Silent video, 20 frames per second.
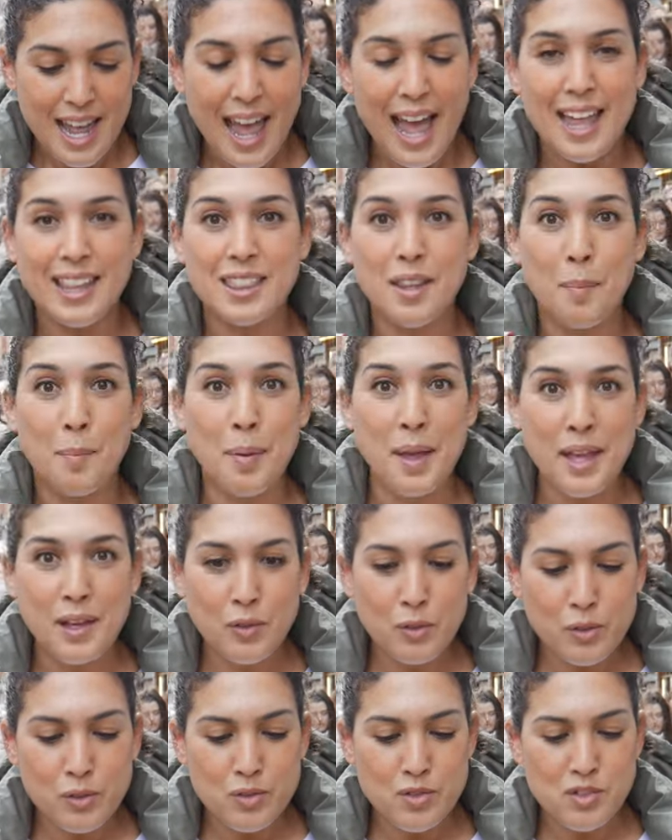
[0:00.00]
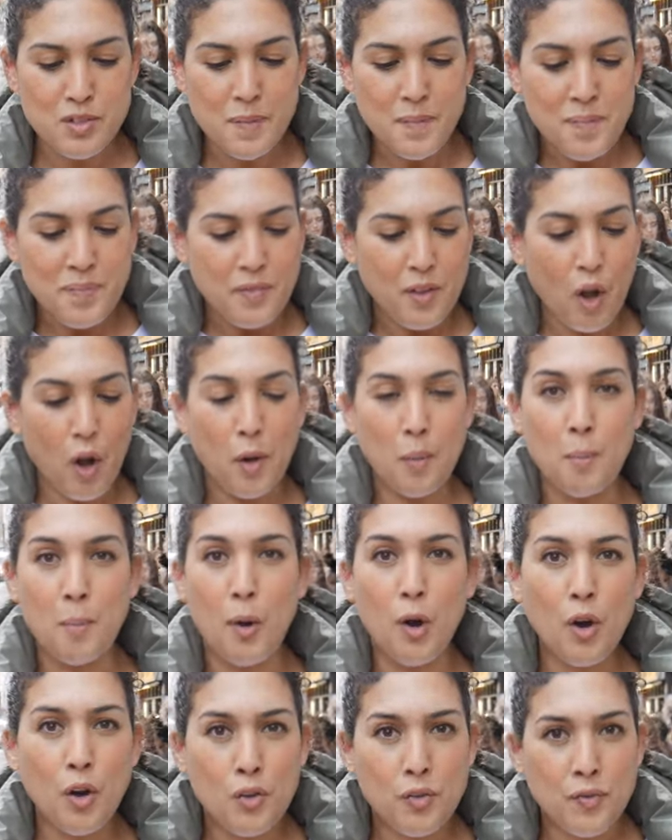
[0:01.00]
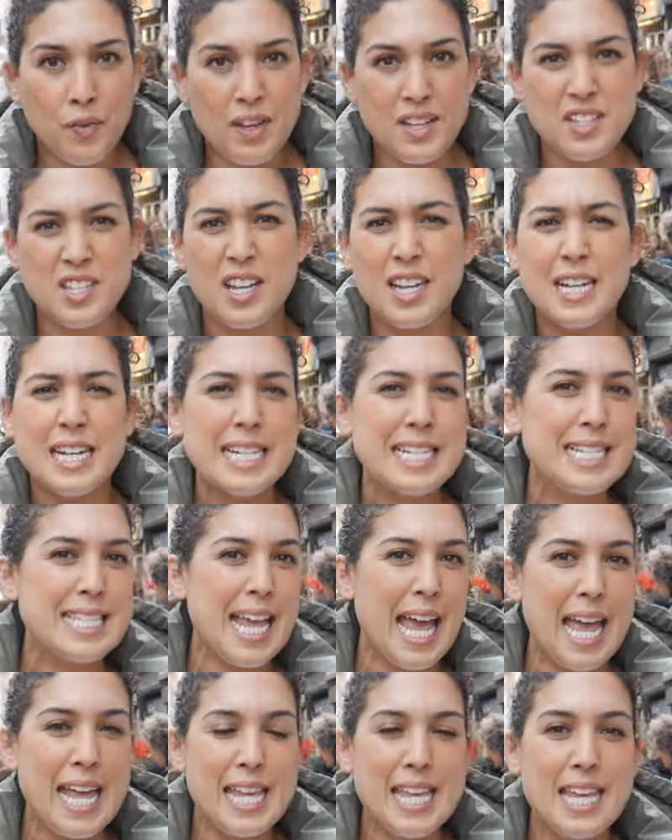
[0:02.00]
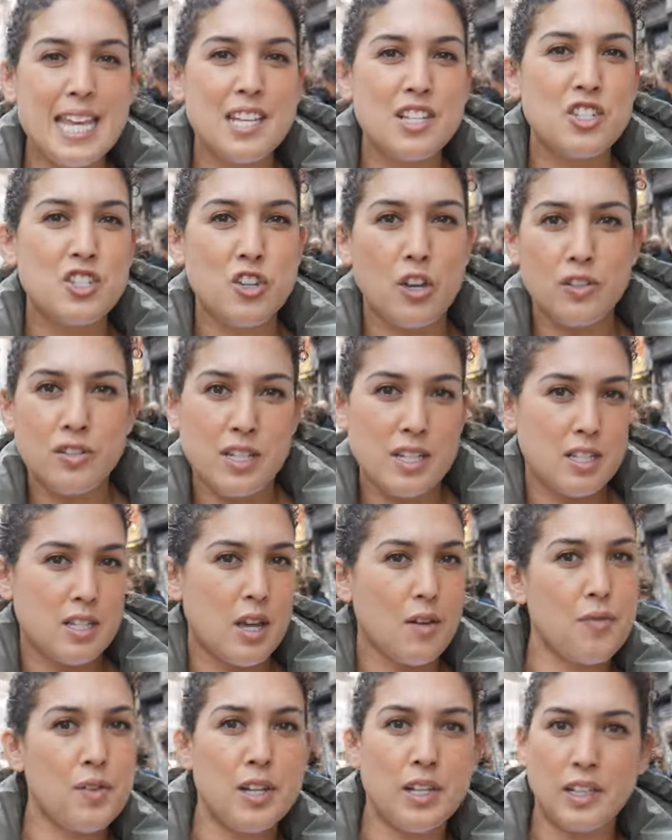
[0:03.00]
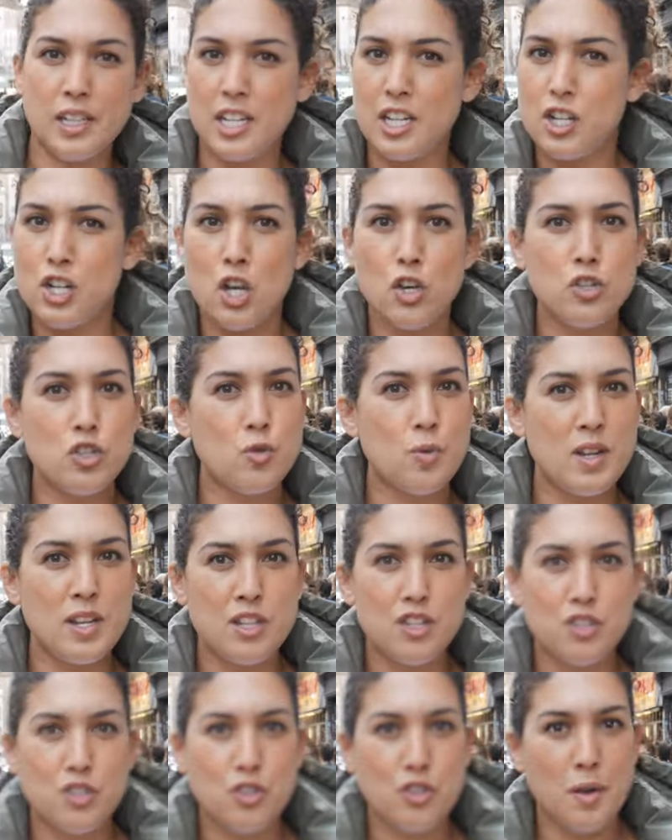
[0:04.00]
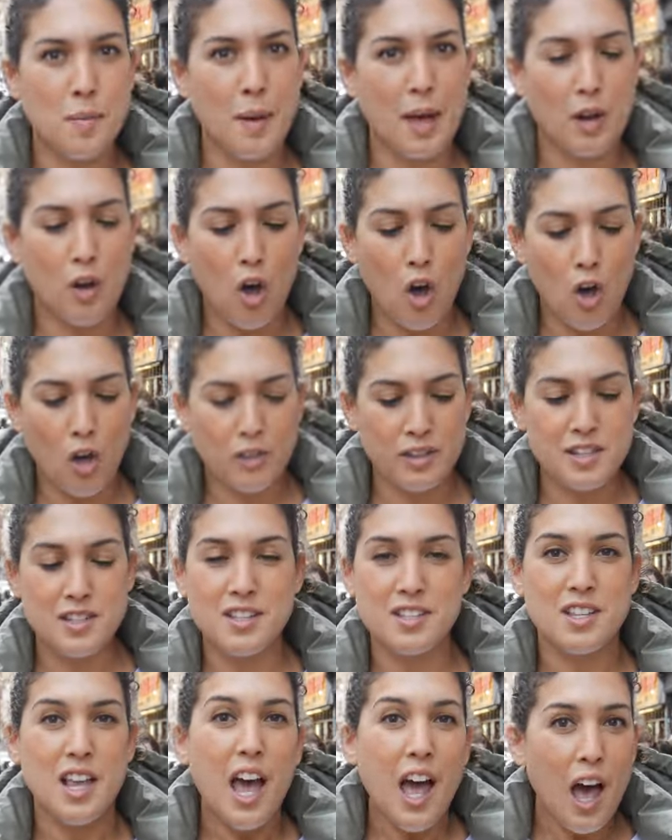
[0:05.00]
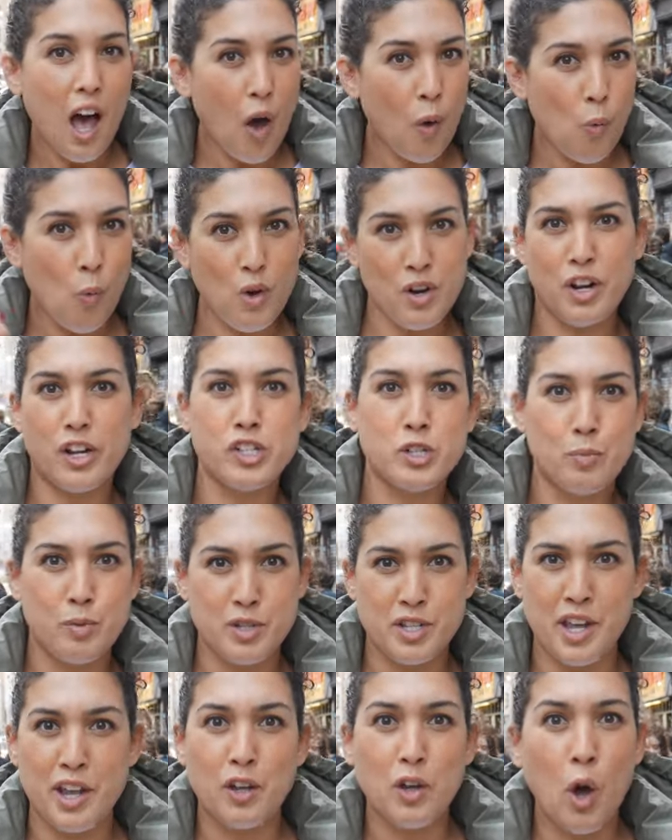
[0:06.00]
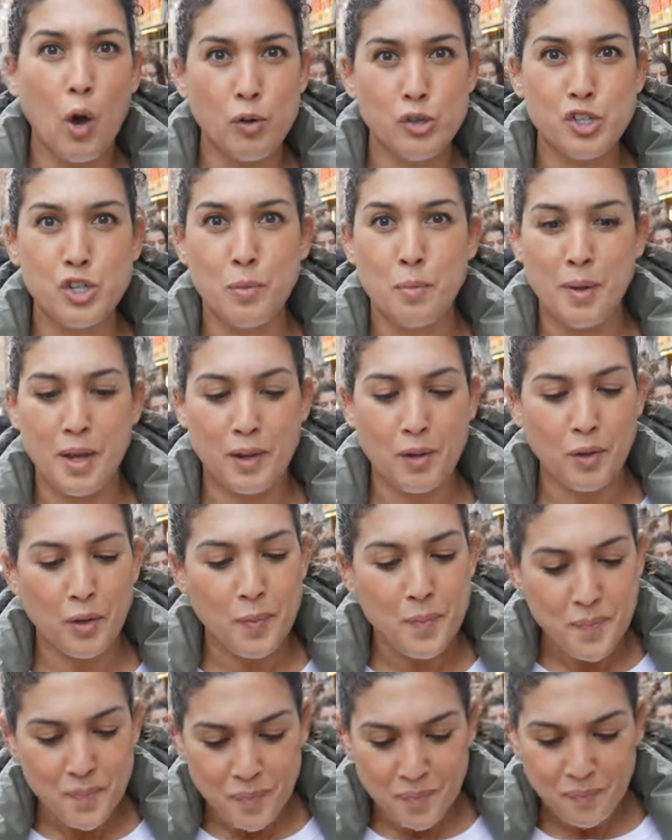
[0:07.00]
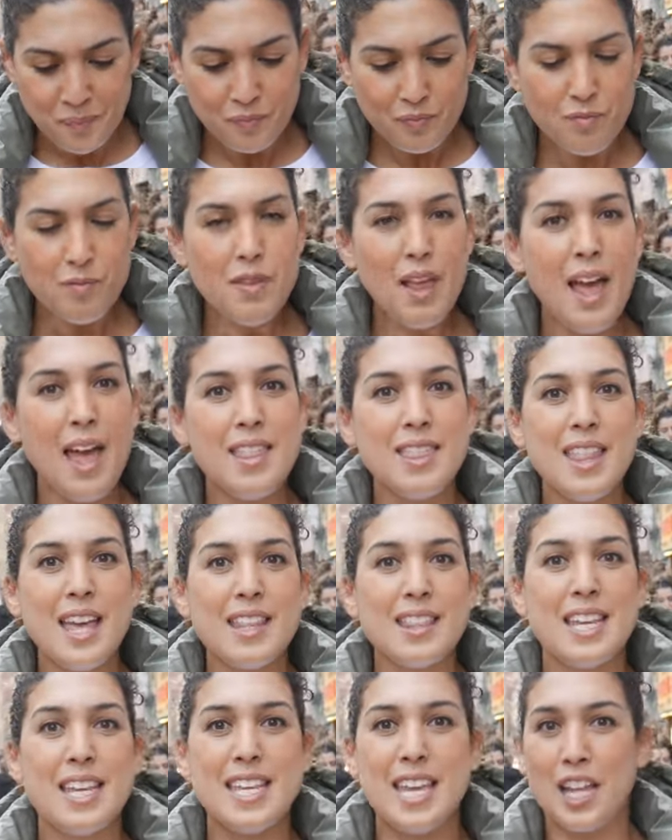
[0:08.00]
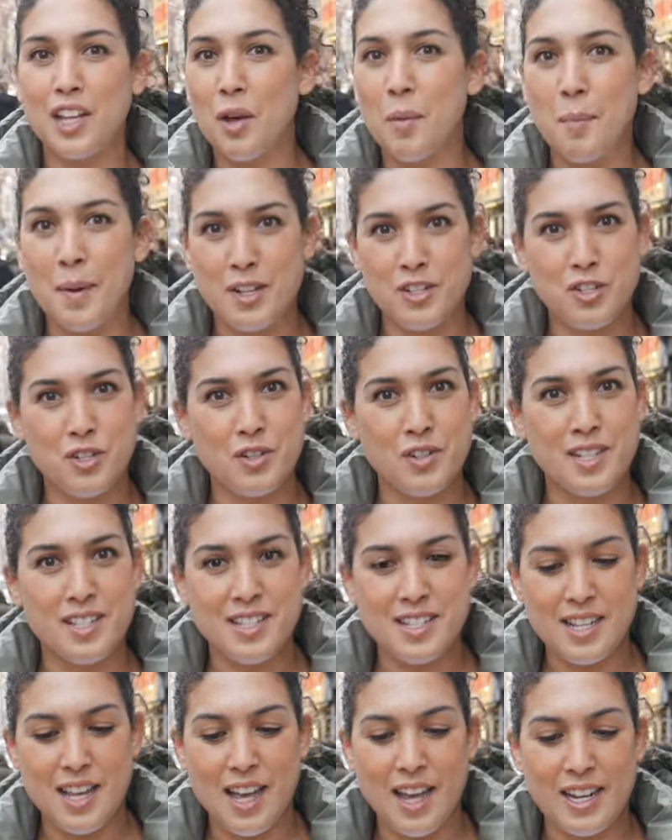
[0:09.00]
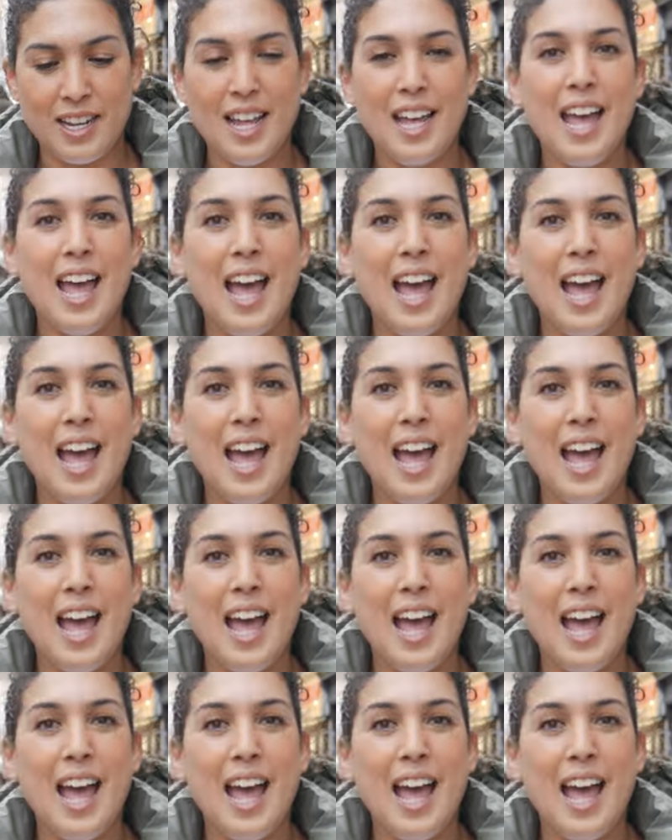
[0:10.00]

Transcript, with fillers: And the pickles are perfect, tangy, salty, definitely no sweetness to them at all. This is a 100% kosher pickle. And then the yellow mustard inside